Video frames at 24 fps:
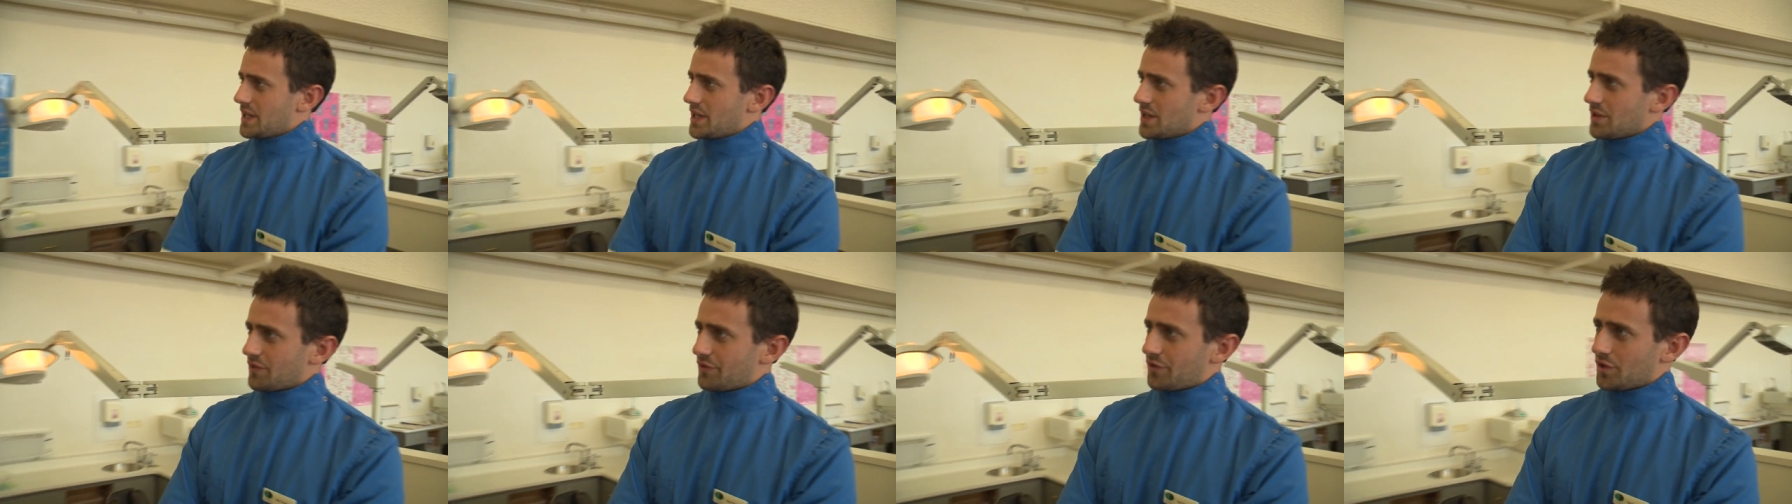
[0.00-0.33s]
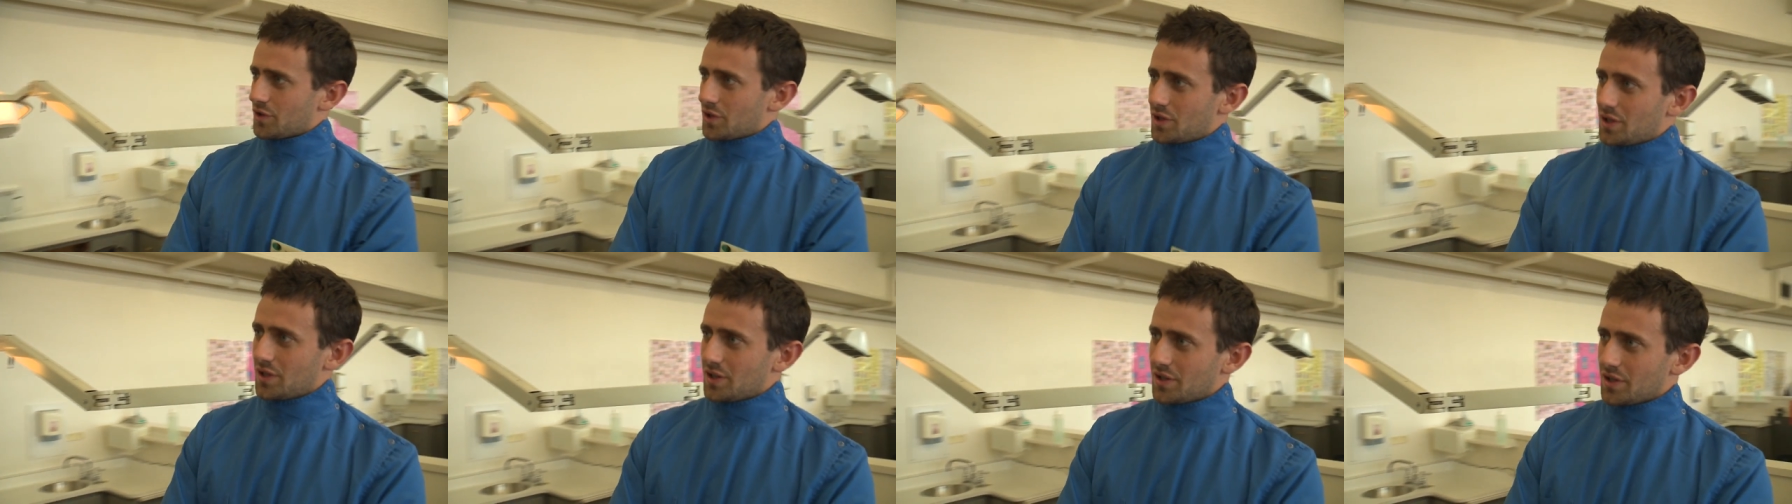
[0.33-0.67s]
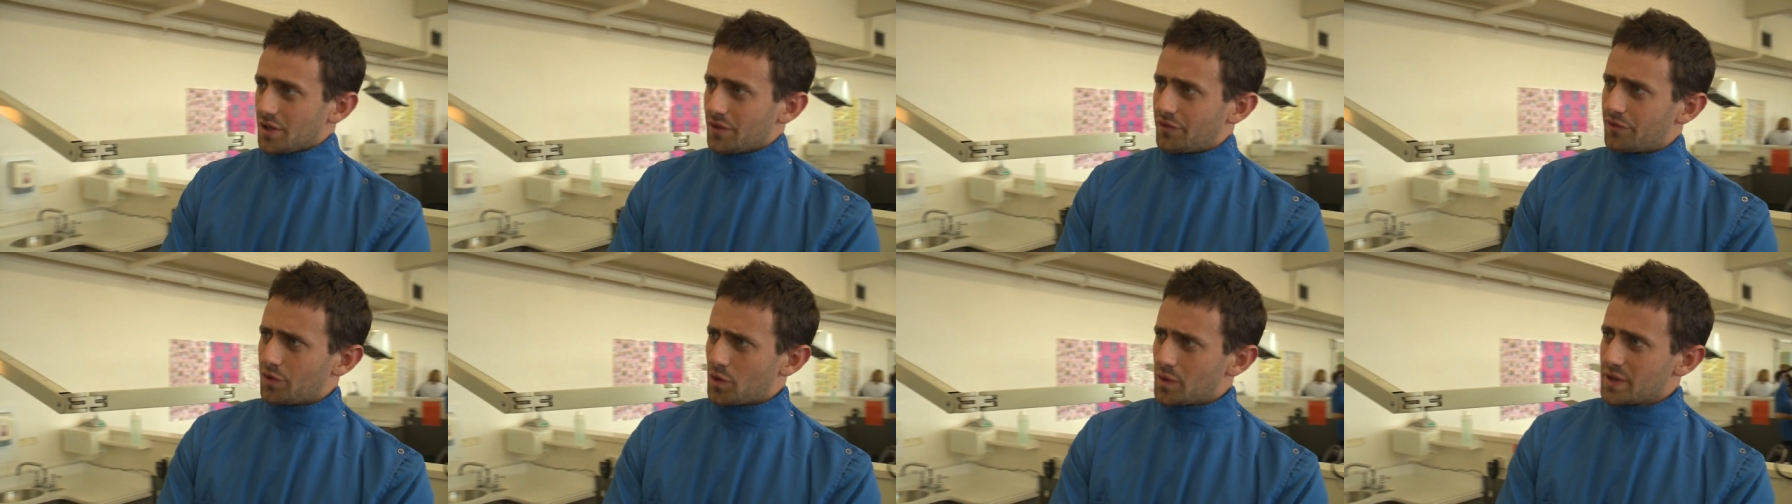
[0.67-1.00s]
here
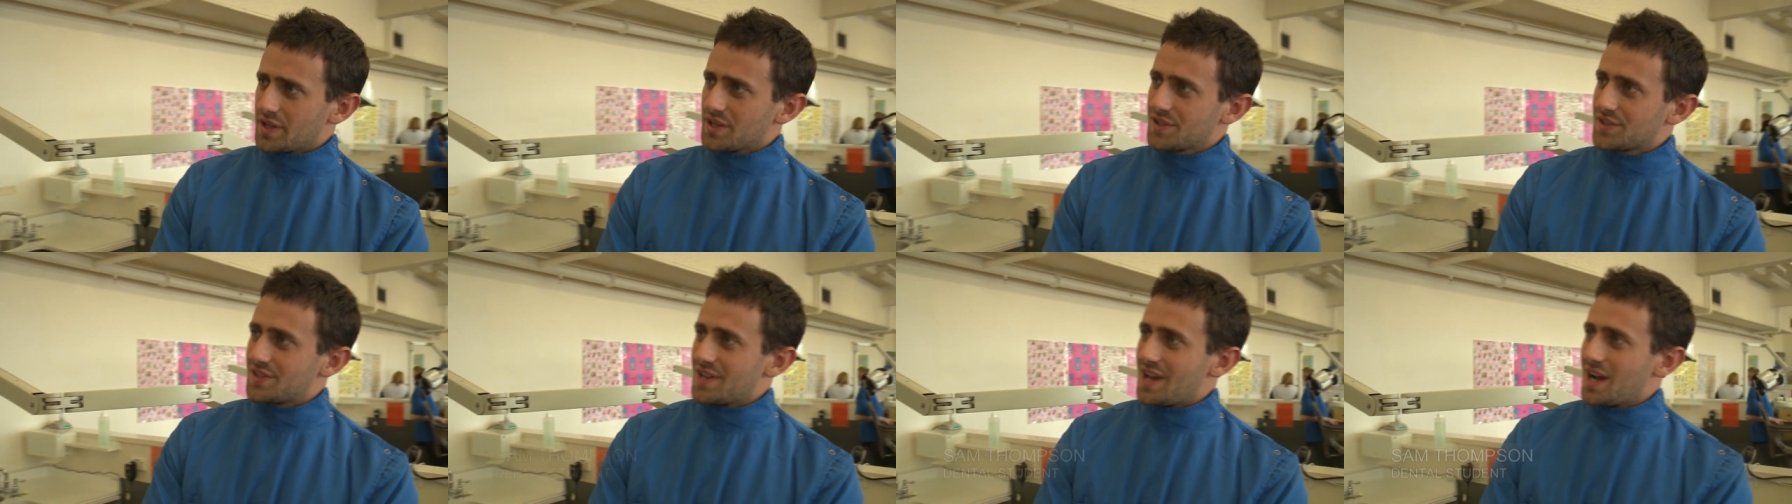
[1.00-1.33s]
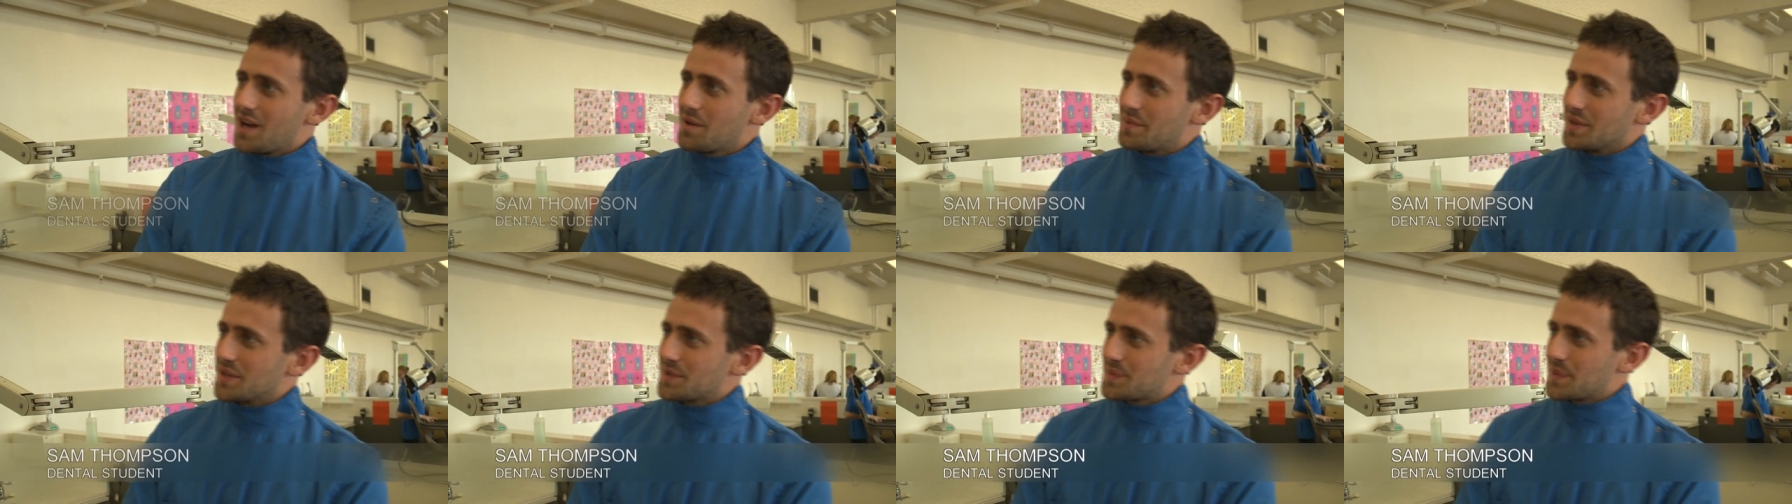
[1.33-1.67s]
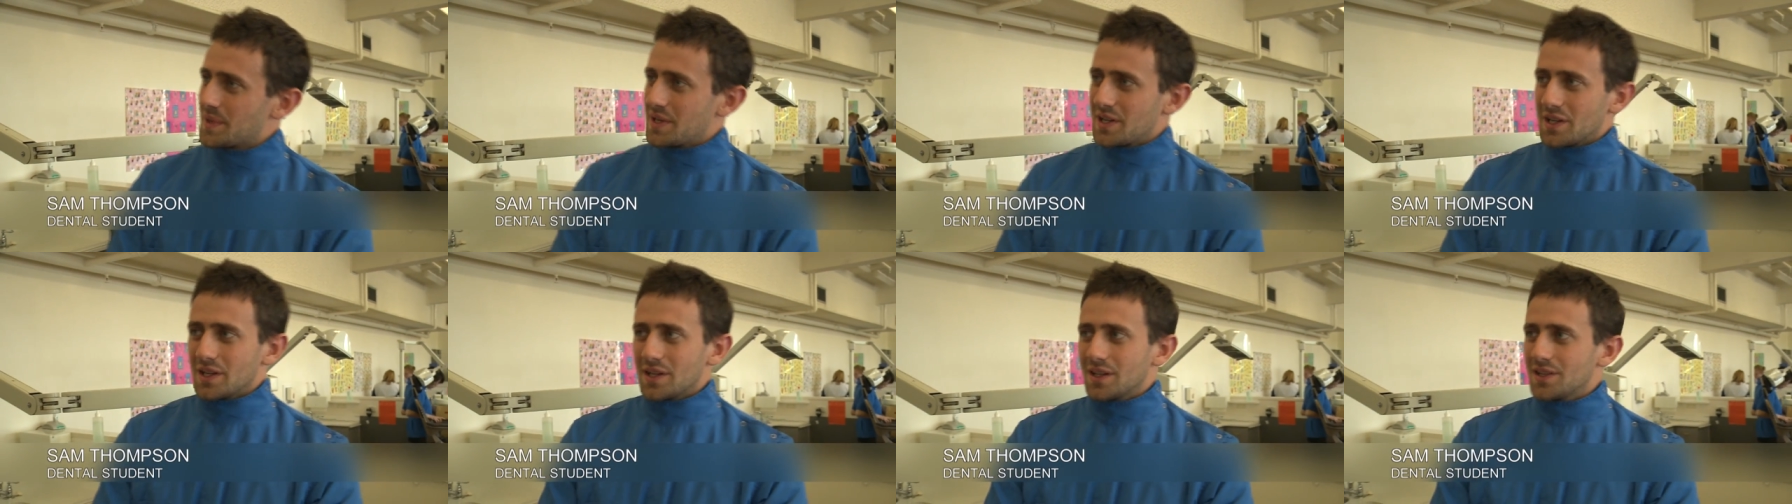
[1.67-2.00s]
for four years now, but it's
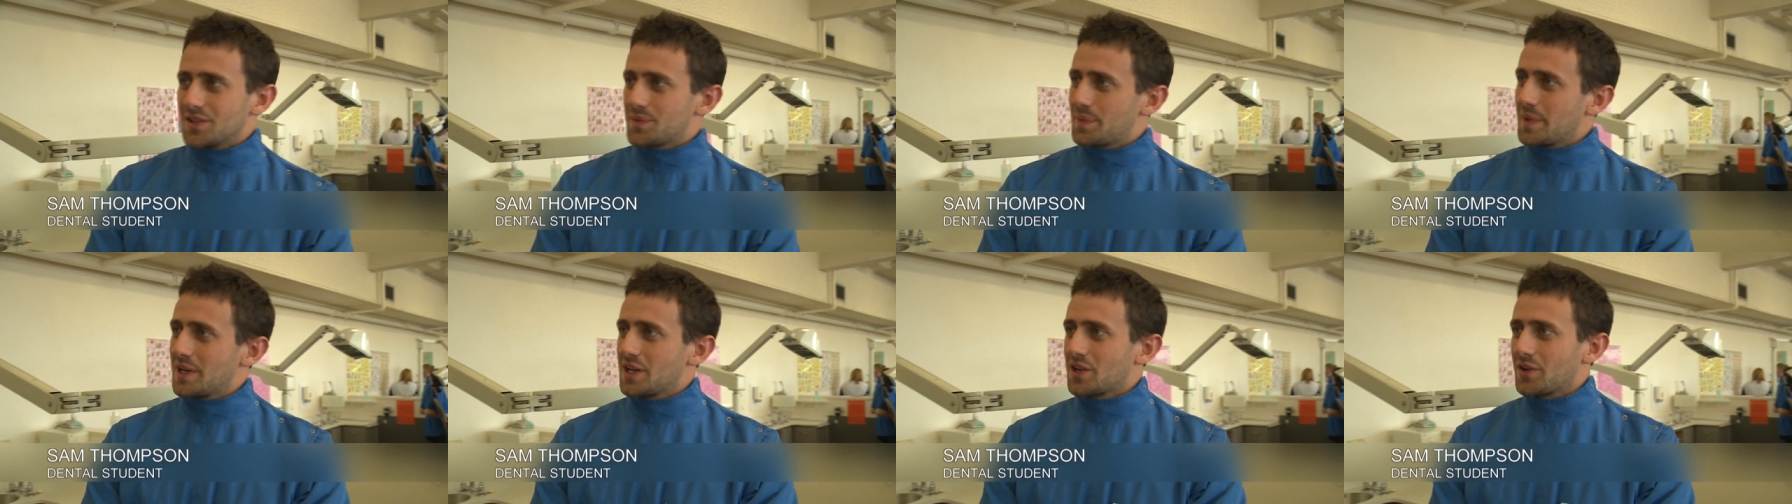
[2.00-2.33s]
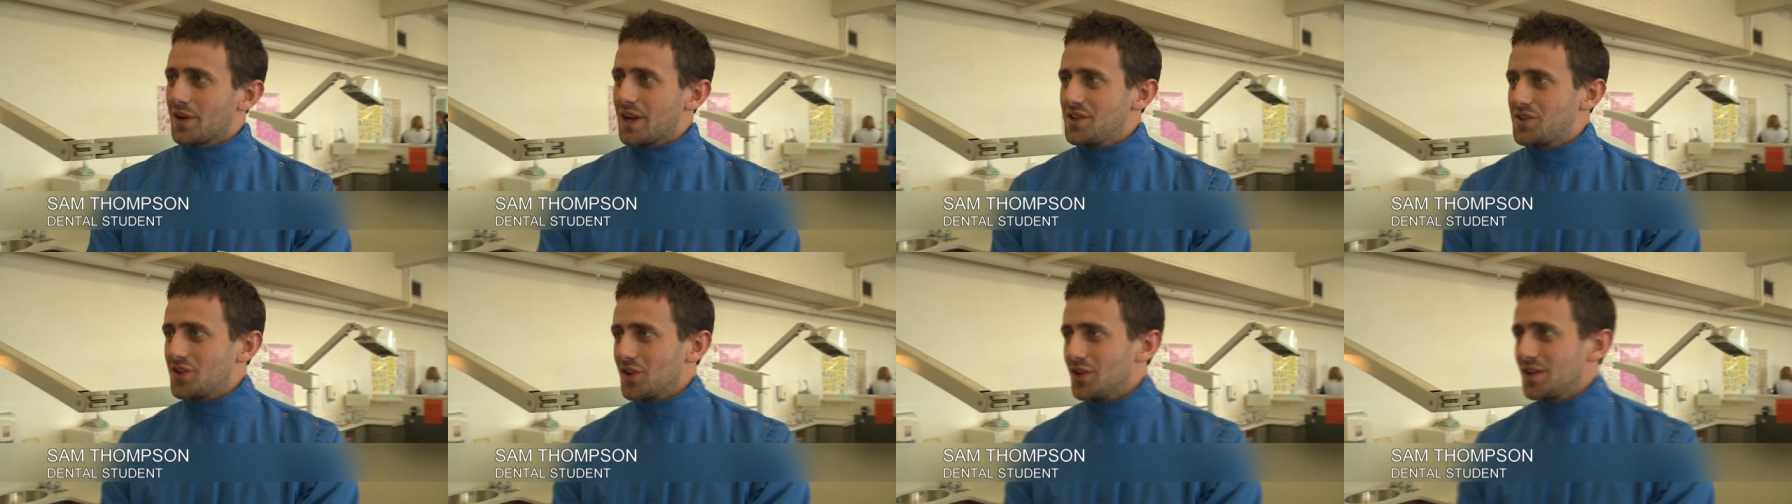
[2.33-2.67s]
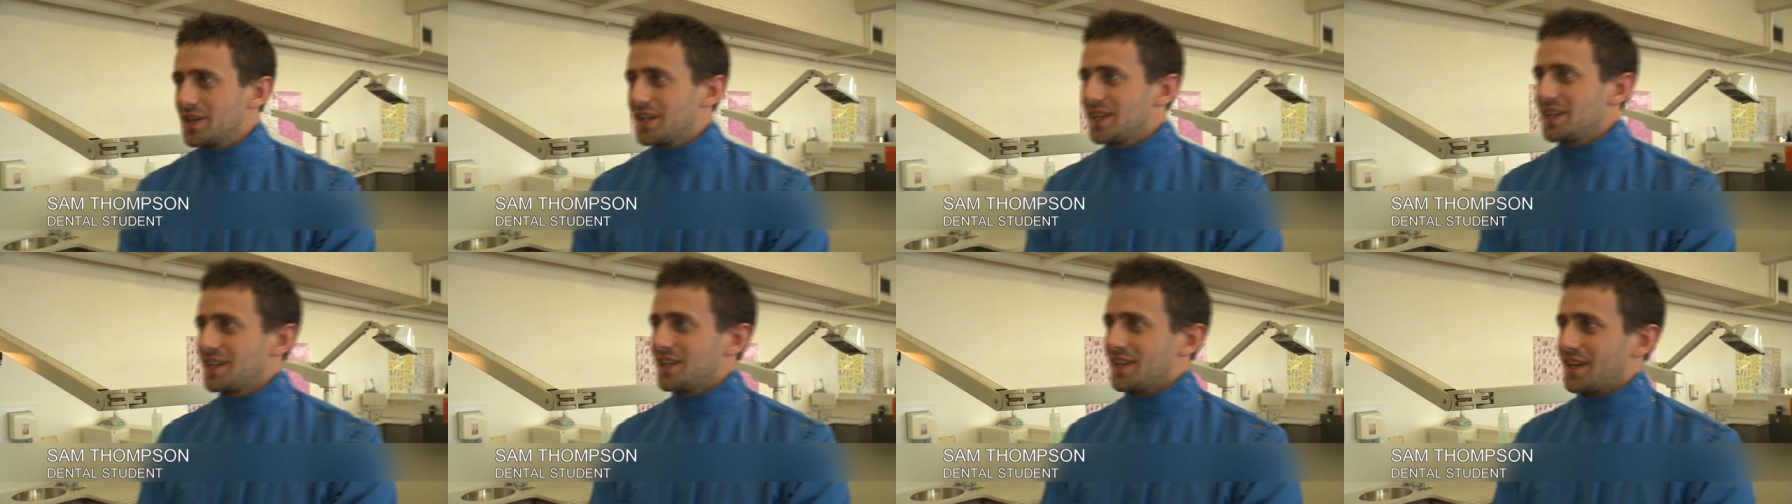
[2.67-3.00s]
been a, it's been a great
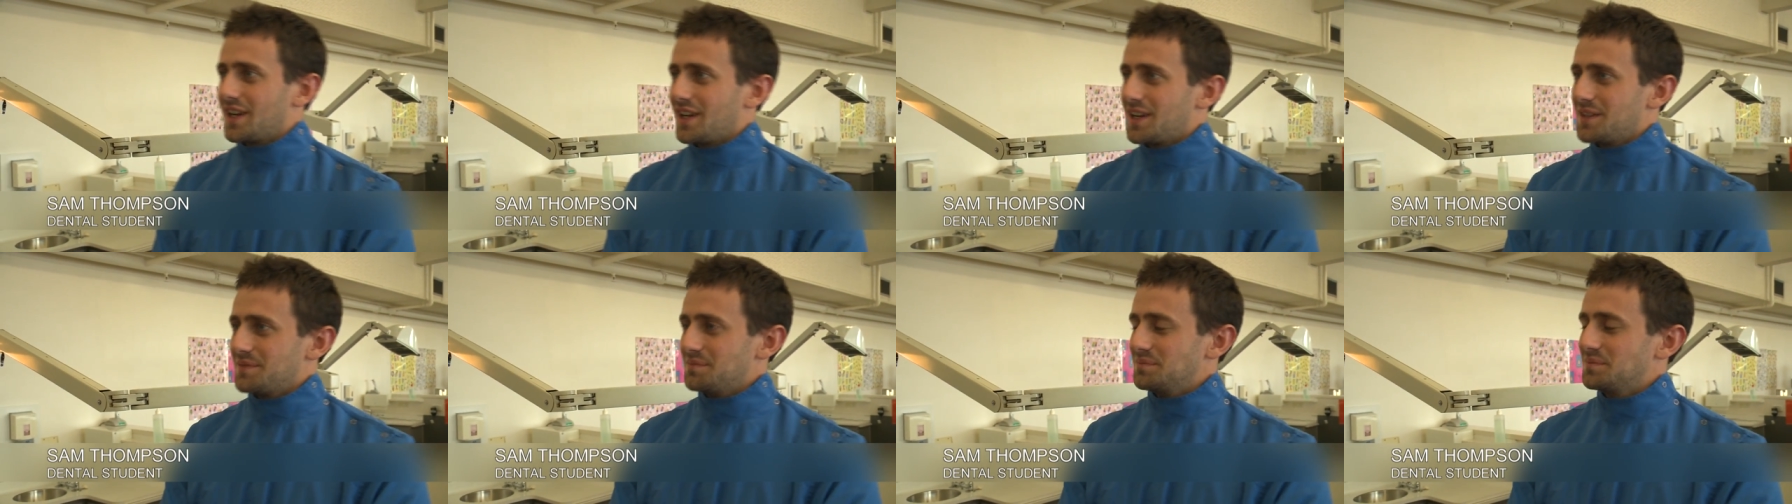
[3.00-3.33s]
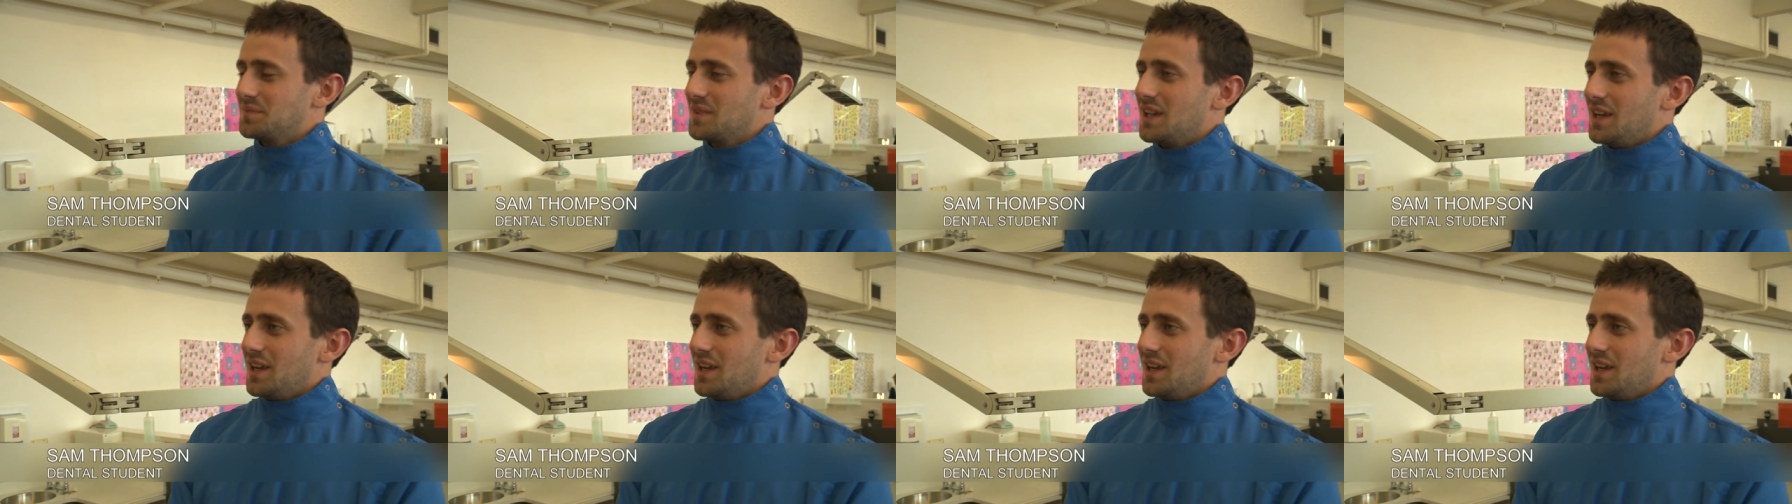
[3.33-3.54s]
journey. Um,